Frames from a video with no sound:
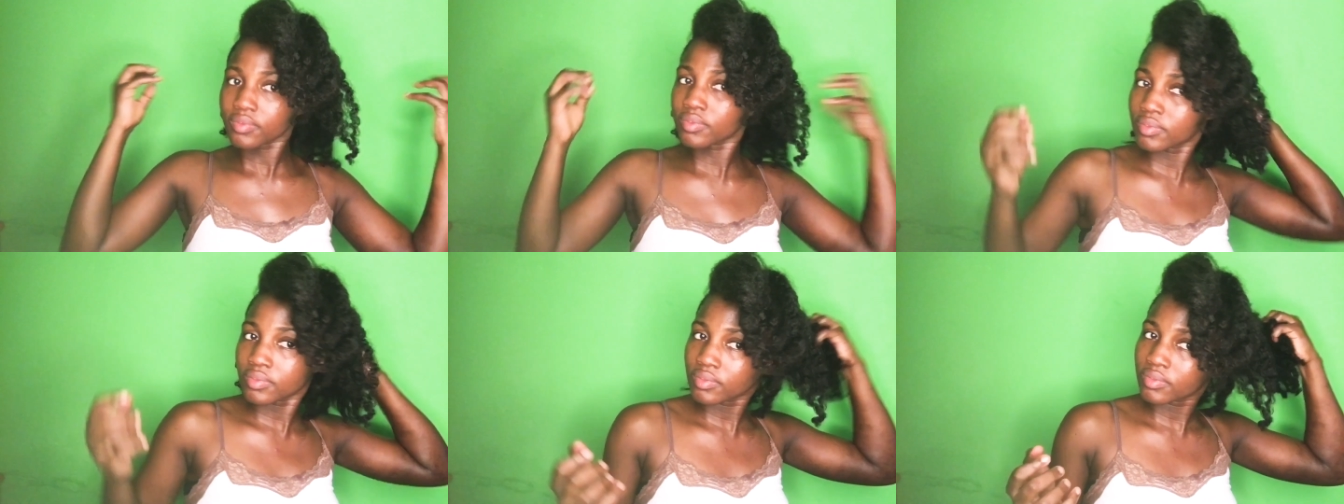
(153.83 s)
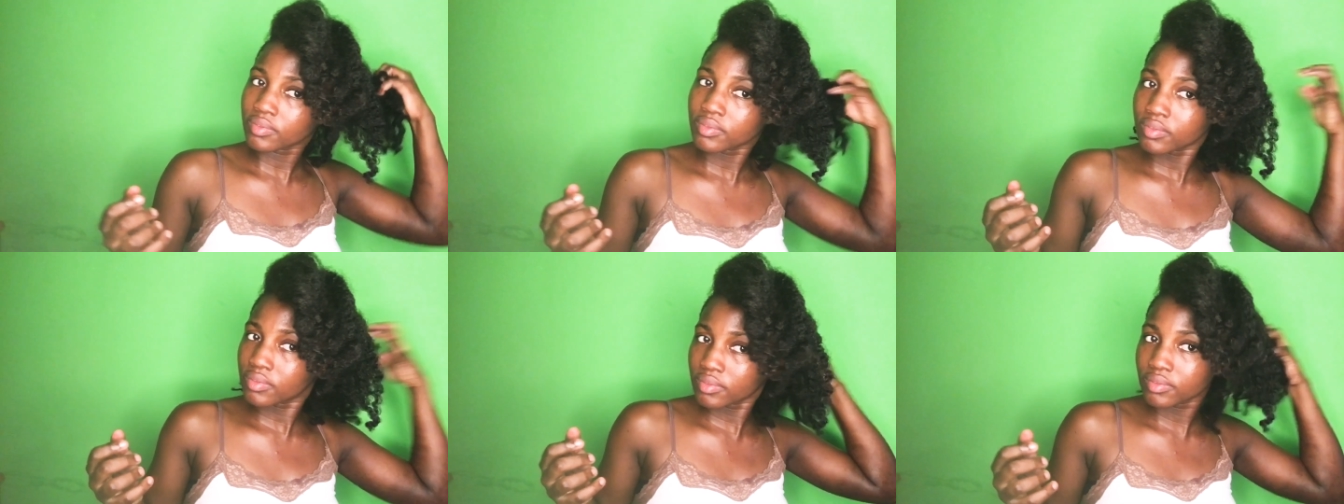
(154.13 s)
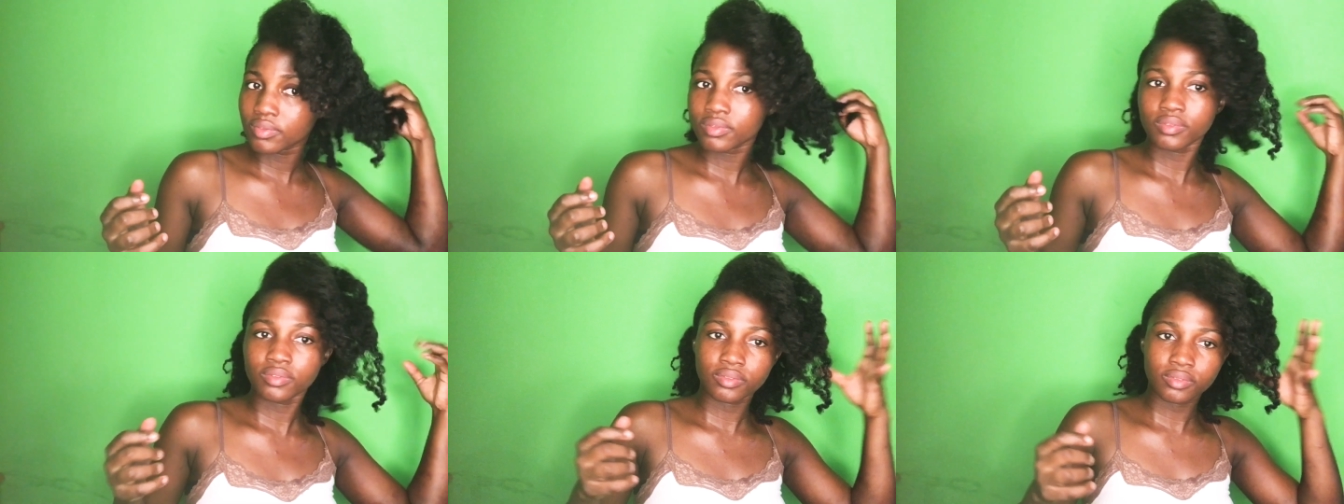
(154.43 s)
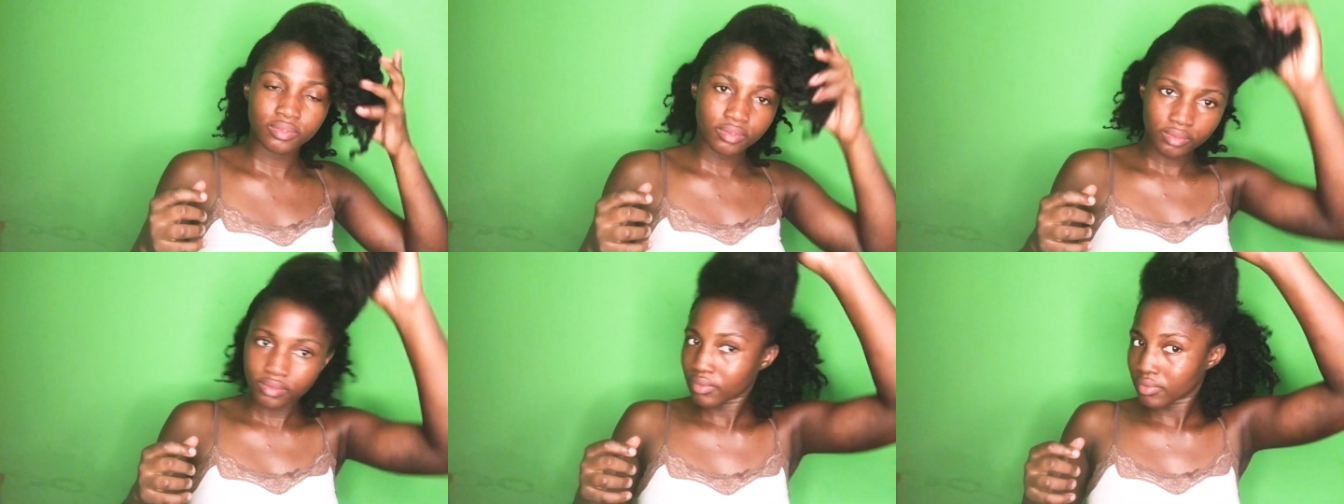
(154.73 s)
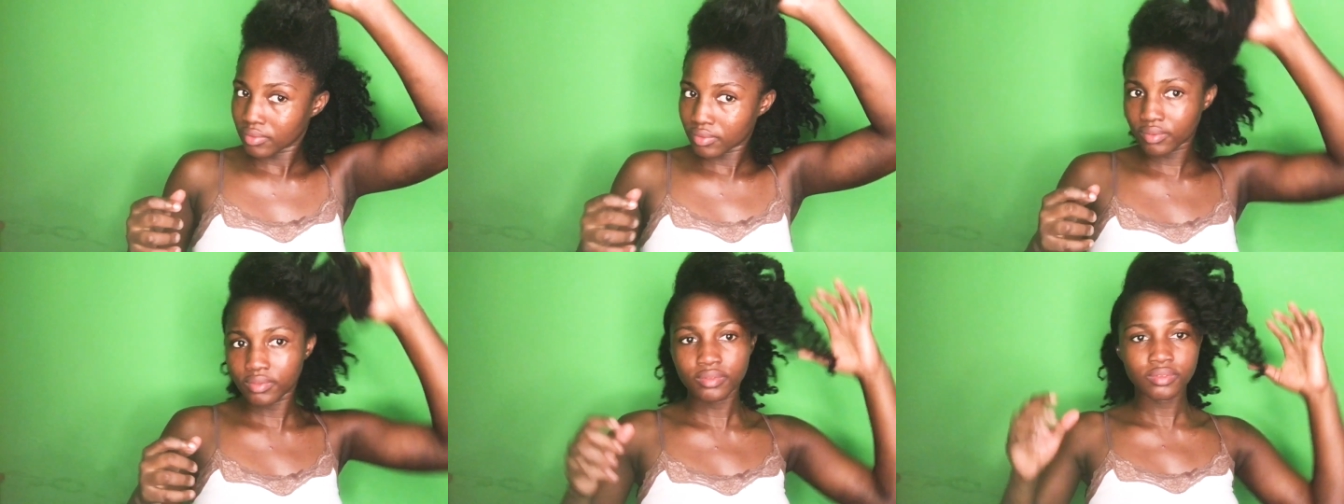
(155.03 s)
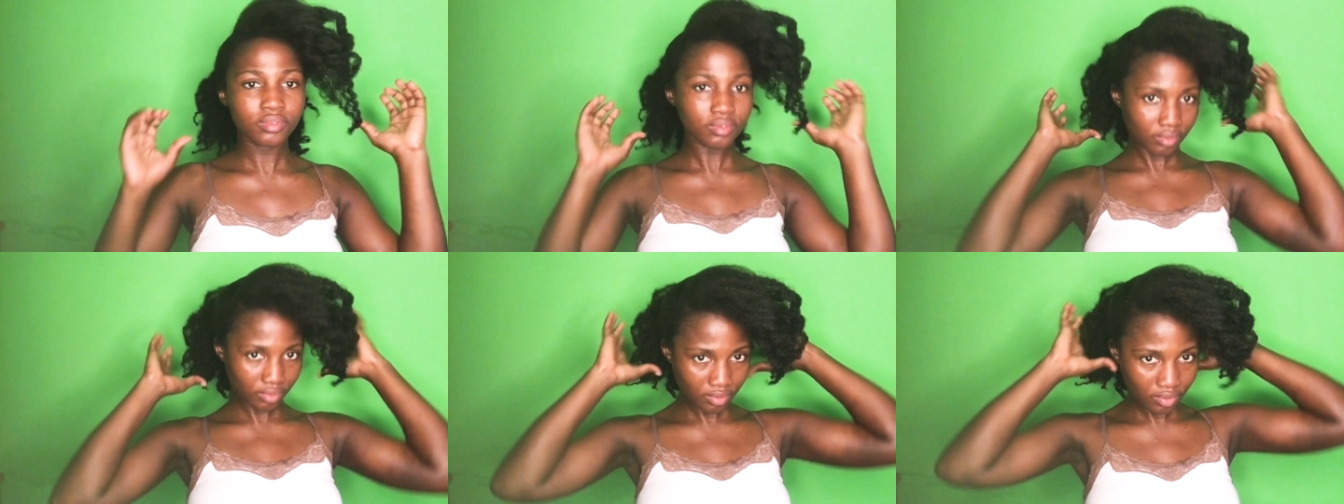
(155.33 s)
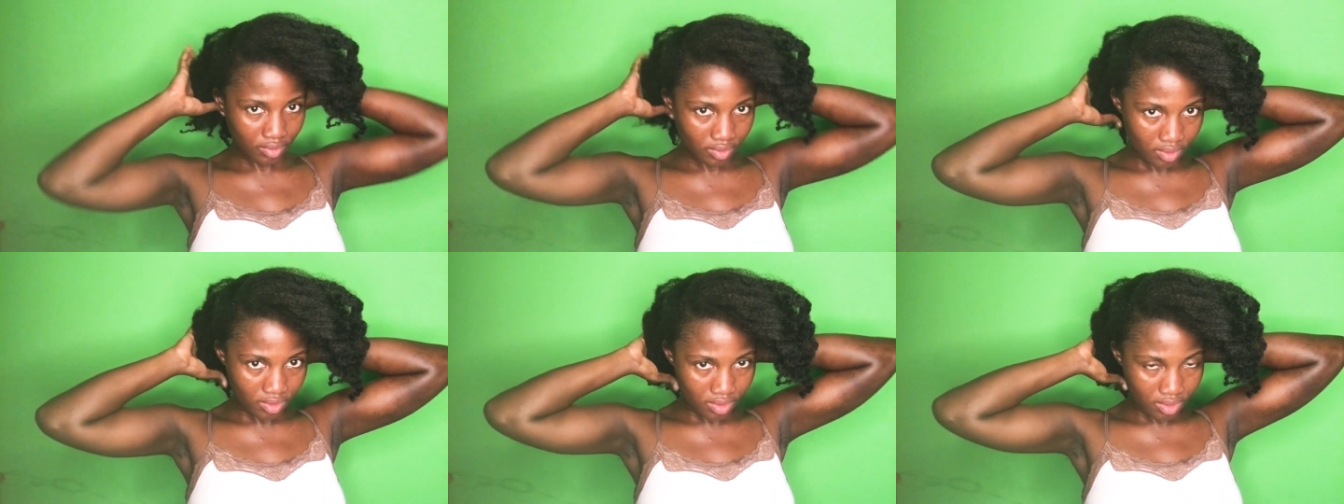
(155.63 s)
me that kind of whitish
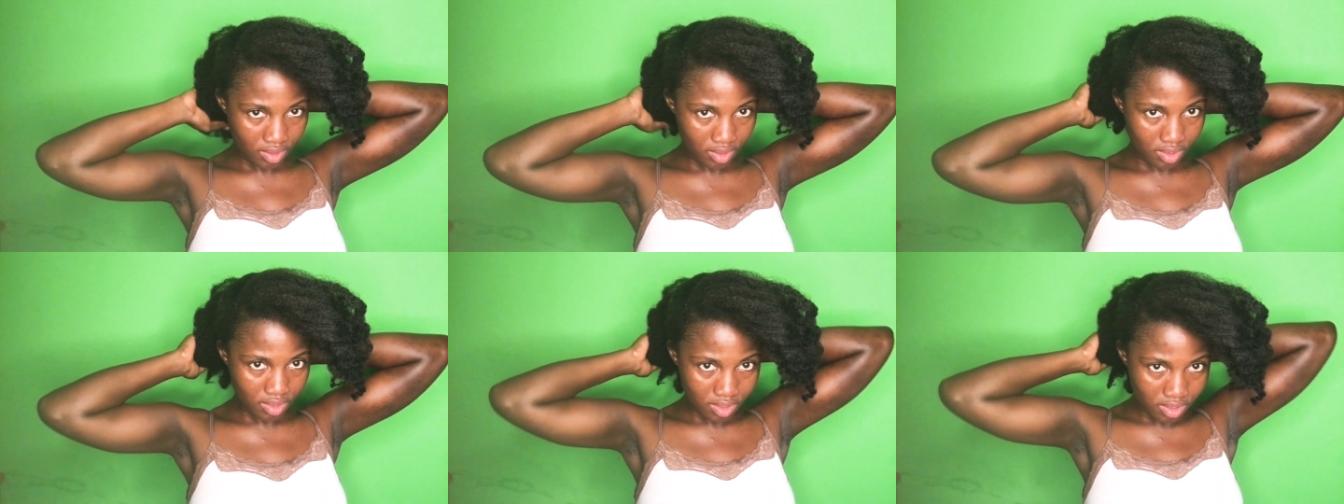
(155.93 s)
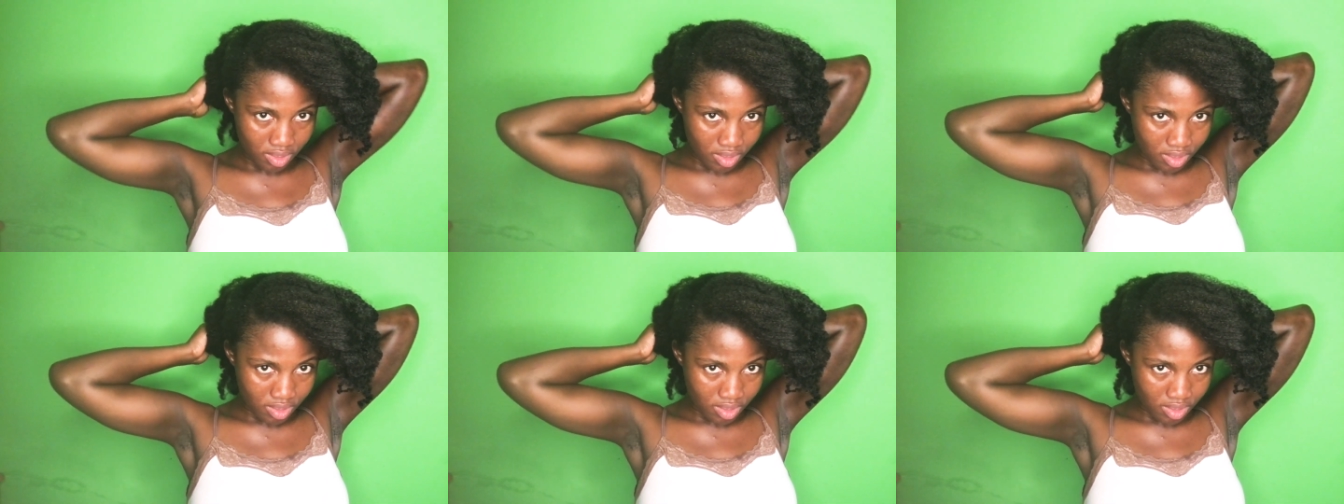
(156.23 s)
look